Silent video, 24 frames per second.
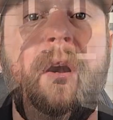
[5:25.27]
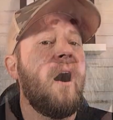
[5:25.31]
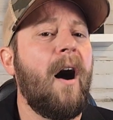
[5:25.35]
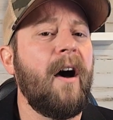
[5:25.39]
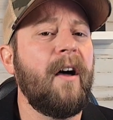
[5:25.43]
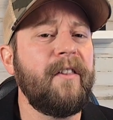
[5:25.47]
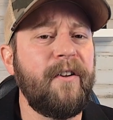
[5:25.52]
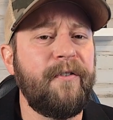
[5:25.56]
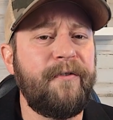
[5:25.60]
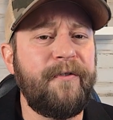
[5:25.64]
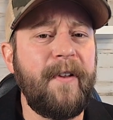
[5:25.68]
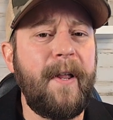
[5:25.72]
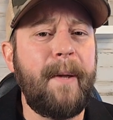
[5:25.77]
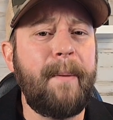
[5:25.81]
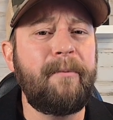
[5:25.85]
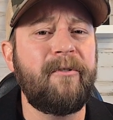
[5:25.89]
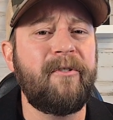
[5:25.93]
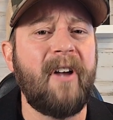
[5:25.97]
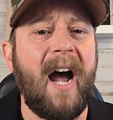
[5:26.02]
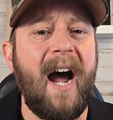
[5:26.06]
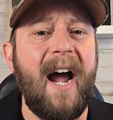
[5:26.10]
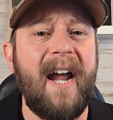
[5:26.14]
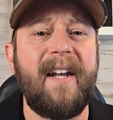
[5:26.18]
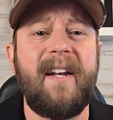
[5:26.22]
On the flip
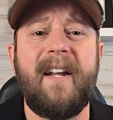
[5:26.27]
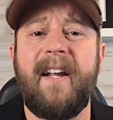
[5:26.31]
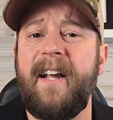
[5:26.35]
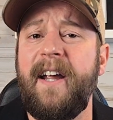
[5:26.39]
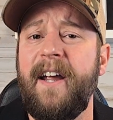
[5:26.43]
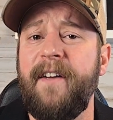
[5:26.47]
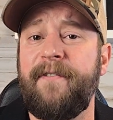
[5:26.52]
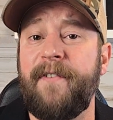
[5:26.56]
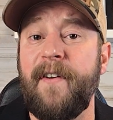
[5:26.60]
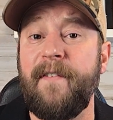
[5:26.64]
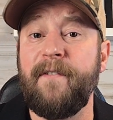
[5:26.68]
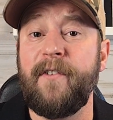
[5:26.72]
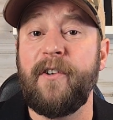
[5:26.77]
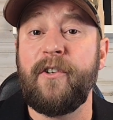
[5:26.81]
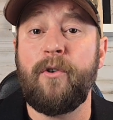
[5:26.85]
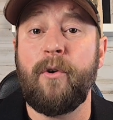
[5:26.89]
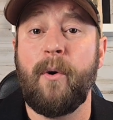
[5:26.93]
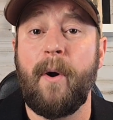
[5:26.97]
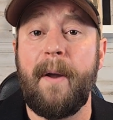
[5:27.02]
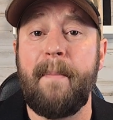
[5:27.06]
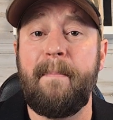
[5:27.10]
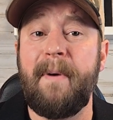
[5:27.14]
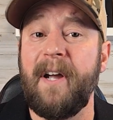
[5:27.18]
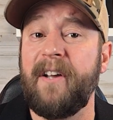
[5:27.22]
side, if inventory
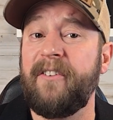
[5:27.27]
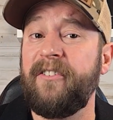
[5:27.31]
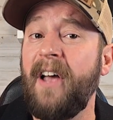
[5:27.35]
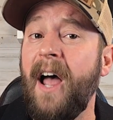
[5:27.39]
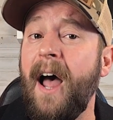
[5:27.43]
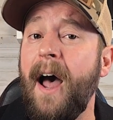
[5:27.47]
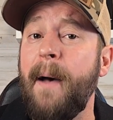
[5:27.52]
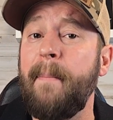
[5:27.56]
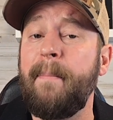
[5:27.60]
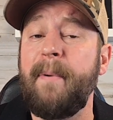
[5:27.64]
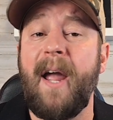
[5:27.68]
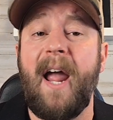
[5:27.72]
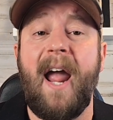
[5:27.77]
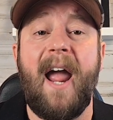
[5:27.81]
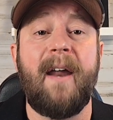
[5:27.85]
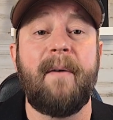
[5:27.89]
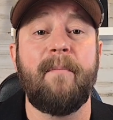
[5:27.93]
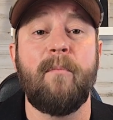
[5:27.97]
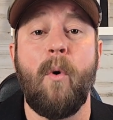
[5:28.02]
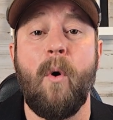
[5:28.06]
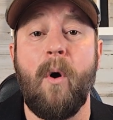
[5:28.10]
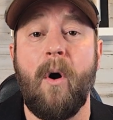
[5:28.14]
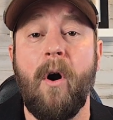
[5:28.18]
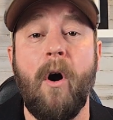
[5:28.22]
picks up and
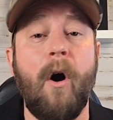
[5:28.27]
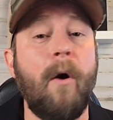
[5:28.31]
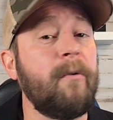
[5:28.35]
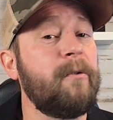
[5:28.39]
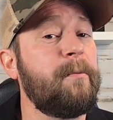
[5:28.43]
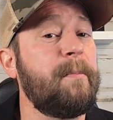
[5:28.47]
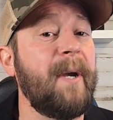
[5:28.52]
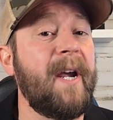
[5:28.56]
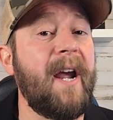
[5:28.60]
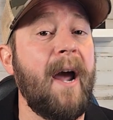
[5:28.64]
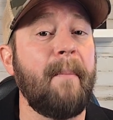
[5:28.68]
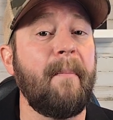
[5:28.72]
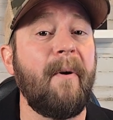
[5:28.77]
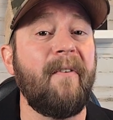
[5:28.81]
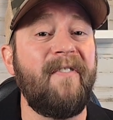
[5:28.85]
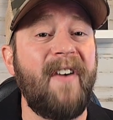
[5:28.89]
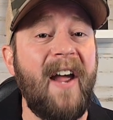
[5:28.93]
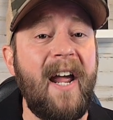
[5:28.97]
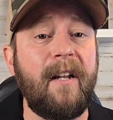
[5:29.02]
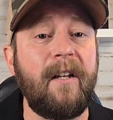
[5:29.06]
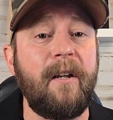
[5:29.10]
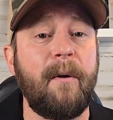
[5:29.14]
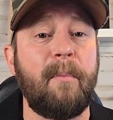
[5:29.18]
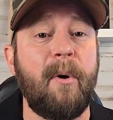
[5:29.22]
more homes become
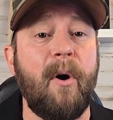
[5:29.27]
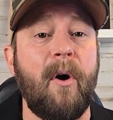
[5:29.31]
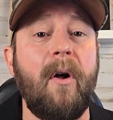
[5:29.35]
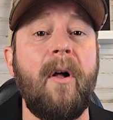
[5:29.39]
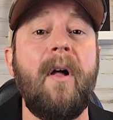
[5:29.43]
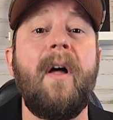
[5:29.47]
available,